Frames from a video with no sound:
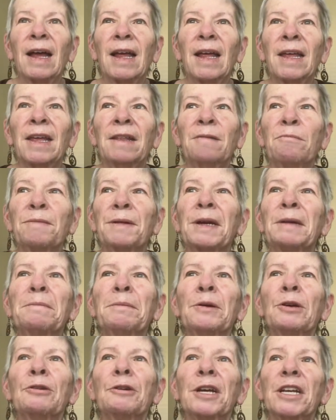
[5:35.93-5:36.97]
in
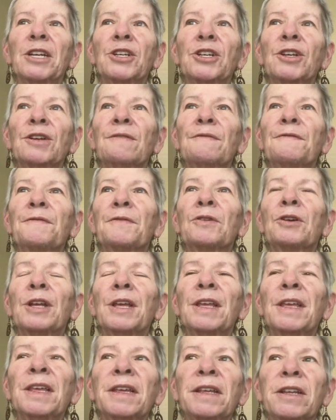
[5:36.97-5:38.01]
preparation for
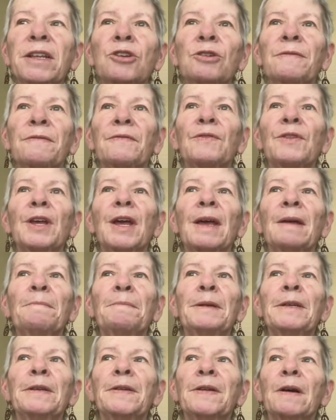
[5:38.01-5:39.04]
each of the
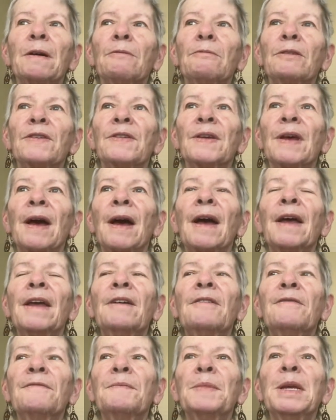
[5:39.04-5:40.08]
episodes, I
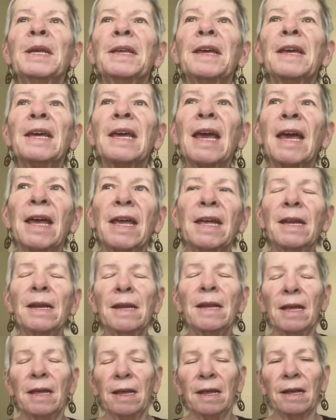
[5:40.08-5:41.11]
have been
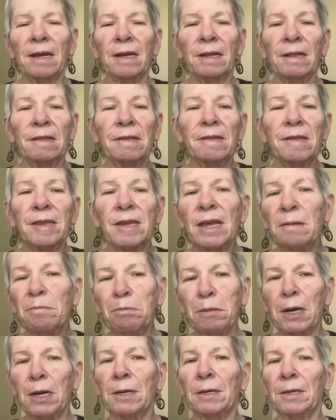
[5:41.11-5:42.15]
gaining a
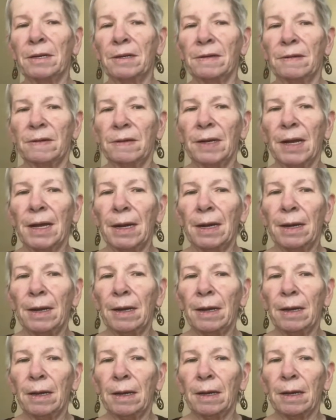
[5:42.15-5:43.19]
deeper
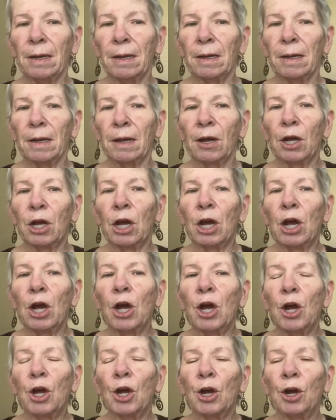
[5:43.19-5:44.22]
understanding
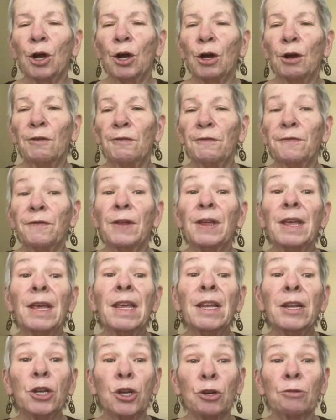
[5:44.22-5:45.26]
of
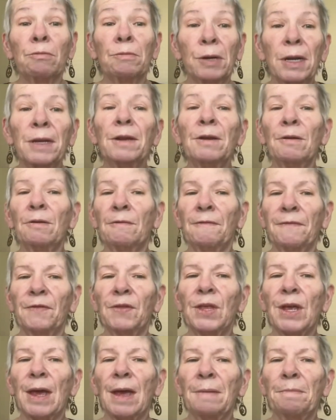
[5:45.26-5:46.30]
each one
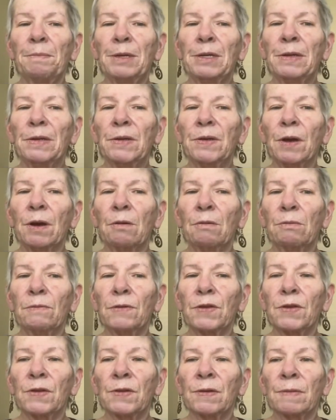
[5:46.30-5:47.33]
of the
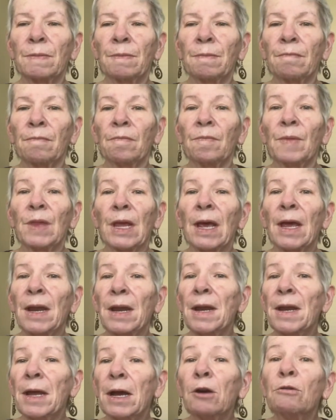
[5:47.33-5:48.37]
episodes.
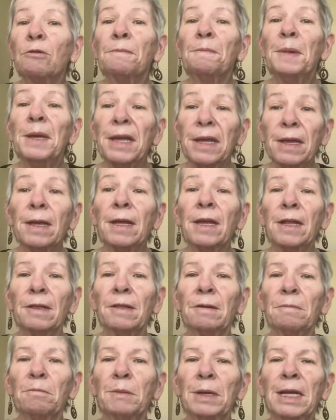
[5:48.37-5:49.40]
And now, being
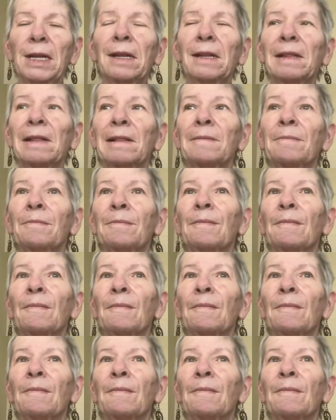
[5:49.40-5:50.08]
in the middle,